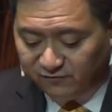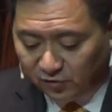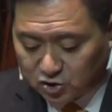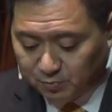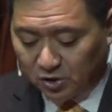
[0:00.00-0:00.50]

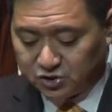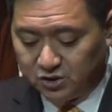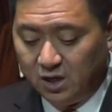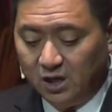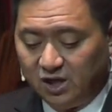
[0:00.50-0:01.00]
first
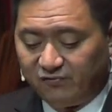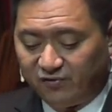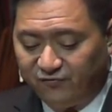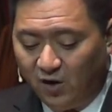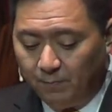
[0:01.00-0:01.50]
person to ever
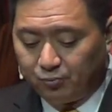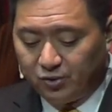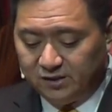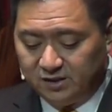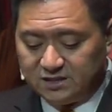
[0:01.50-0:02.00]
fall
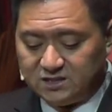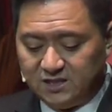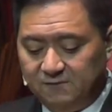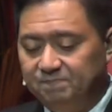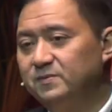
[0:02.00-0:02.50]
prey to this
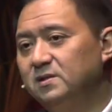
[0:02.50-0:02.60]
sin.